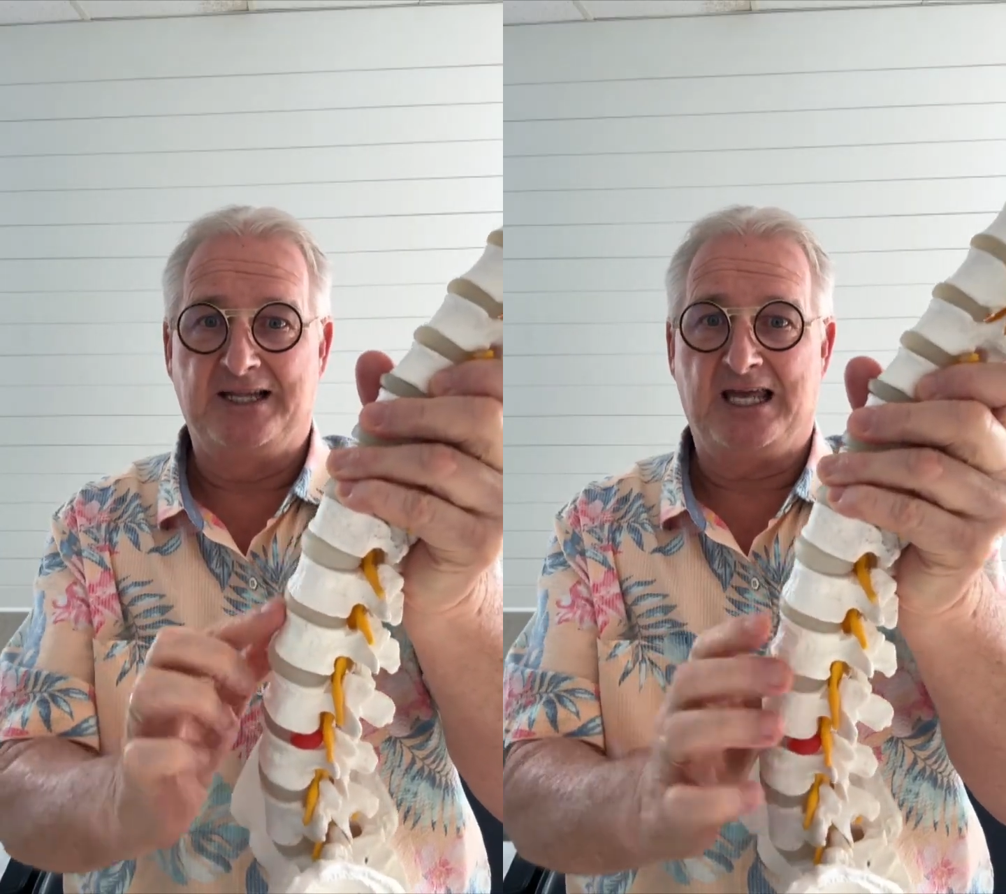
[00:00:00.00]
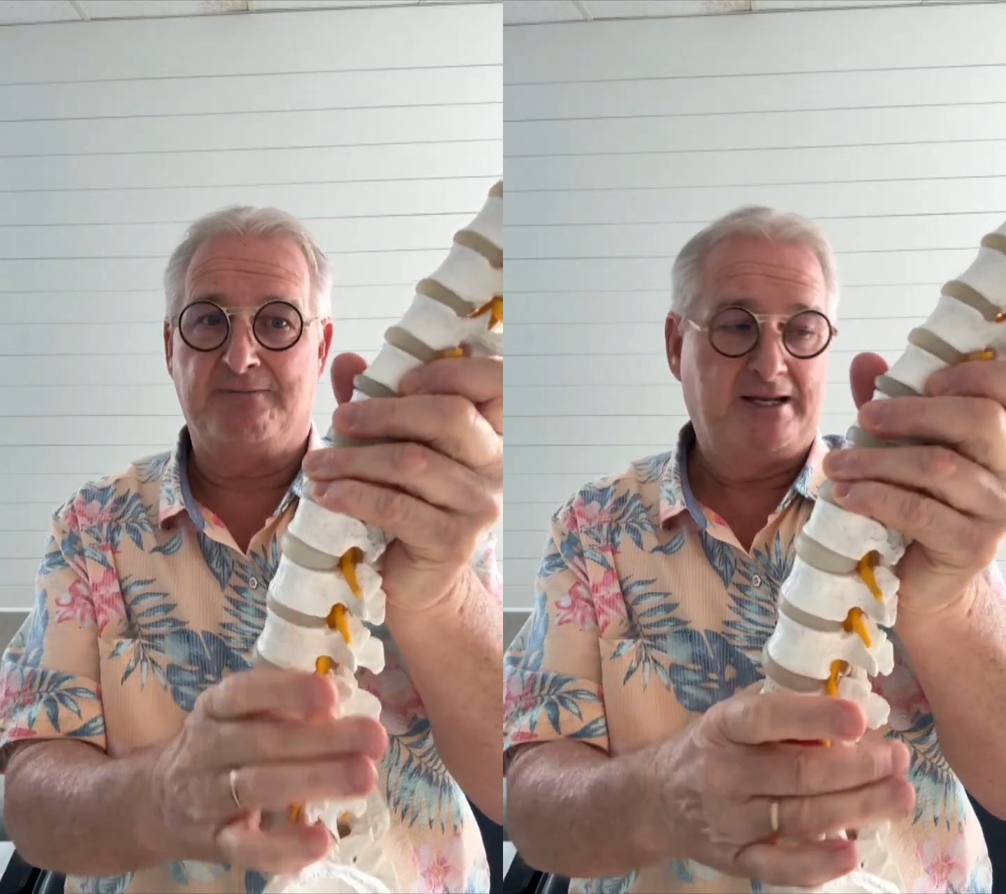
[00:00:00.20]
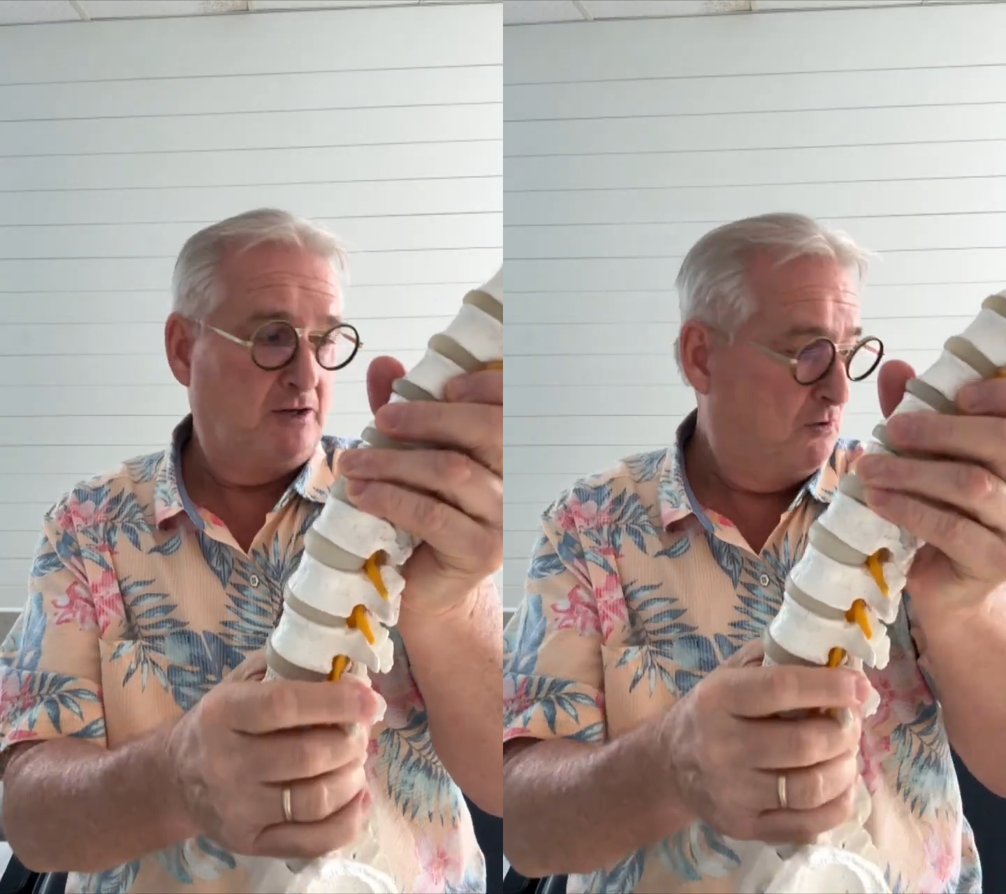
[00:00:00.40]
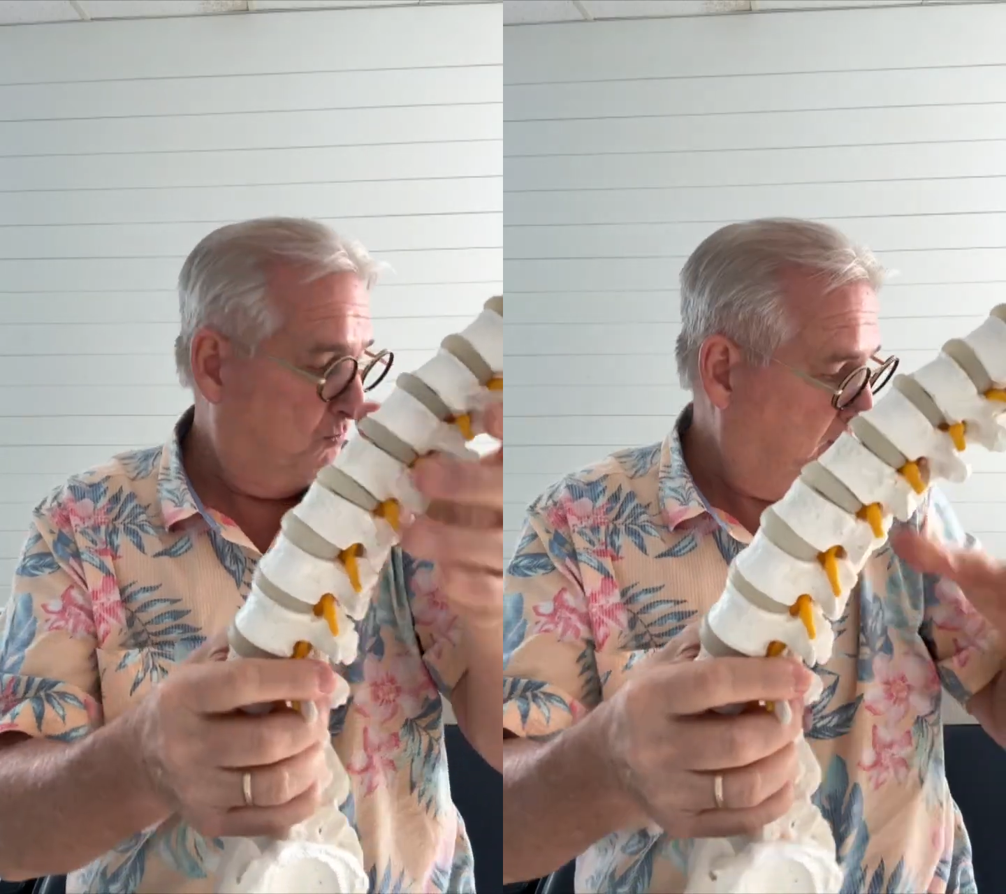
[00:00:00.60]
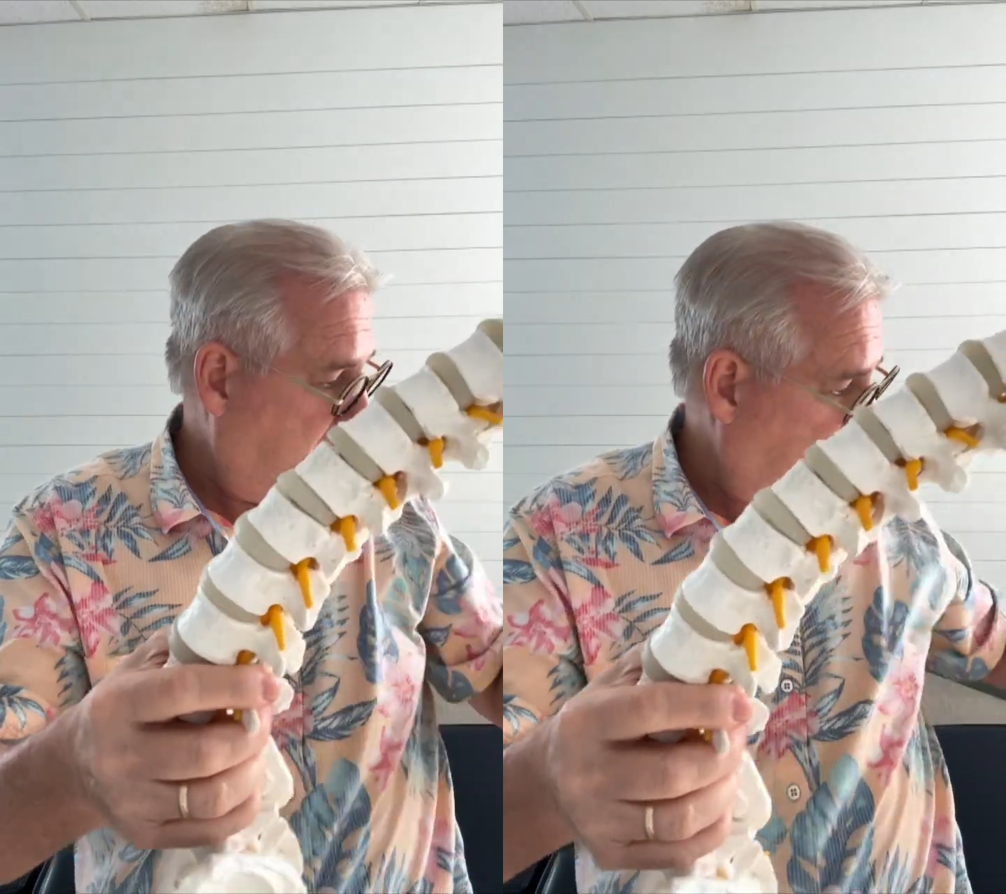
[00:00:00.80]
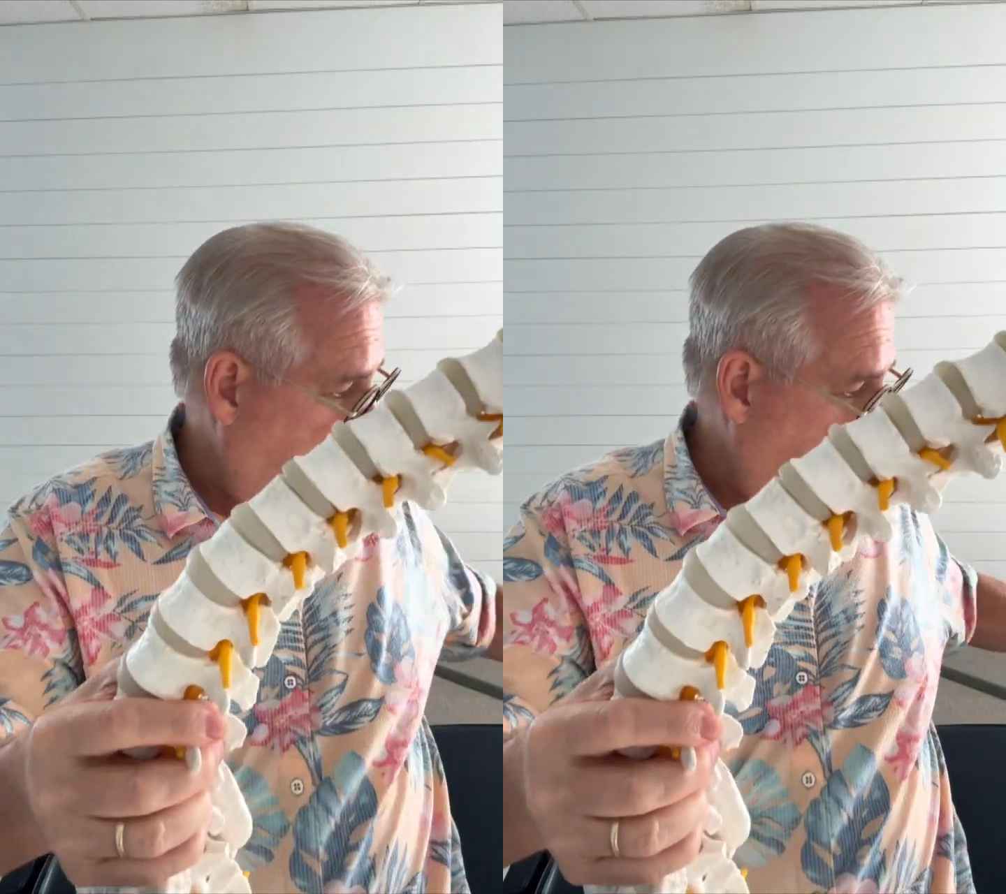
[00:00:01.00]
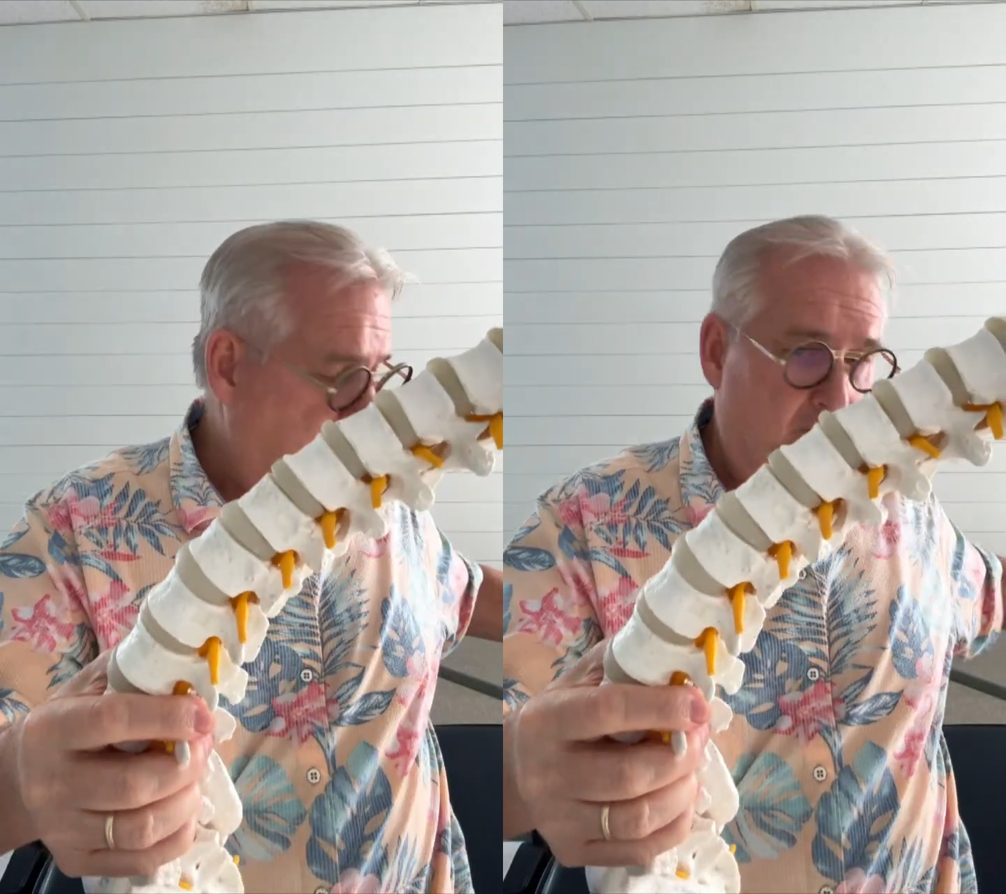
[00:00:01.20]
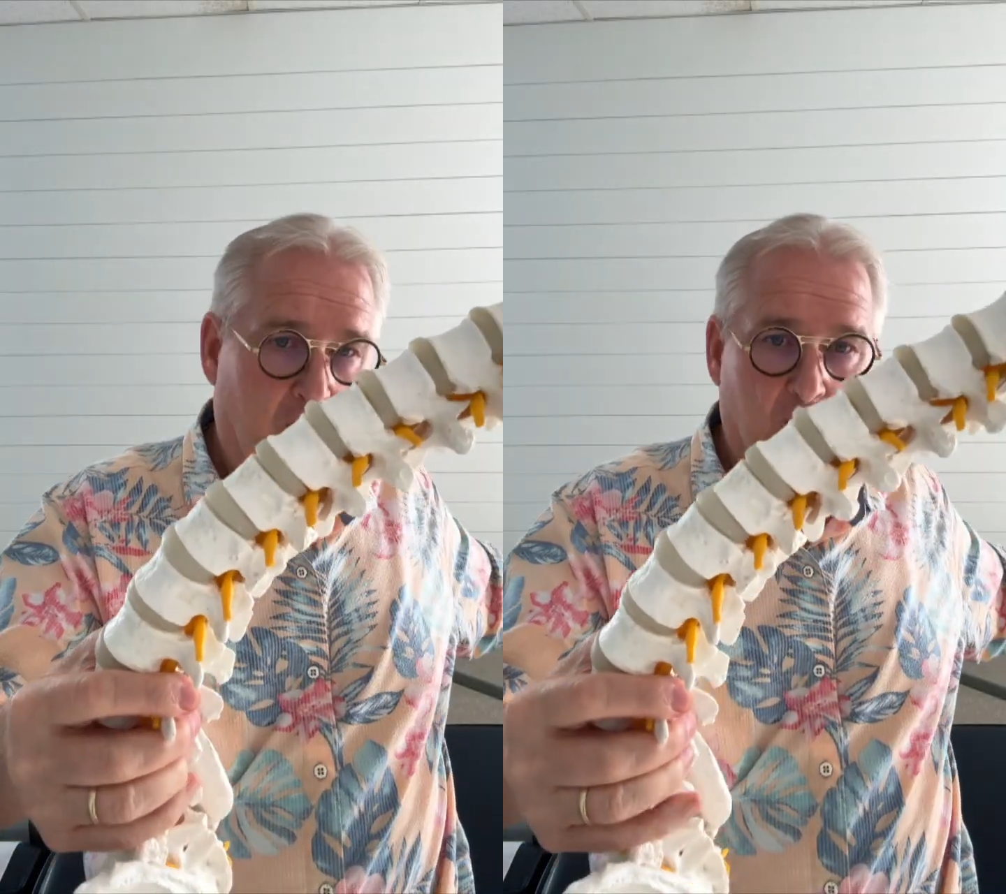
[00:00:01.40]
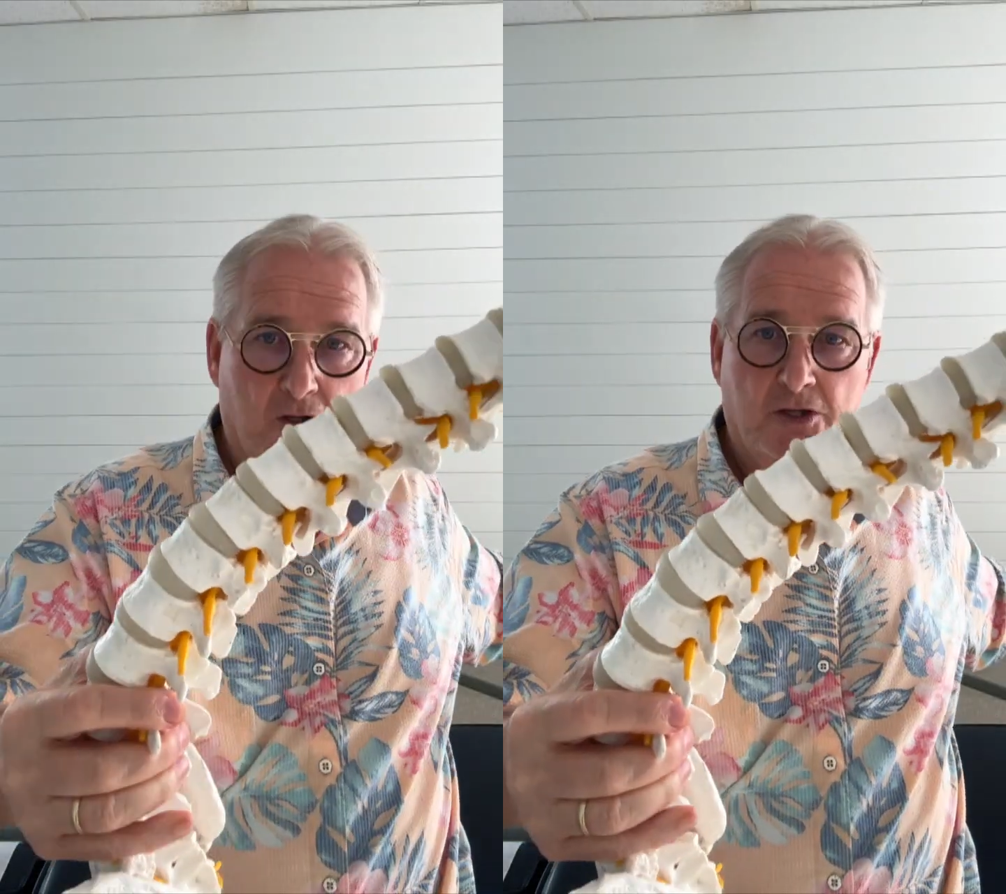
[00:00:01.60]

ligament with the dental roll.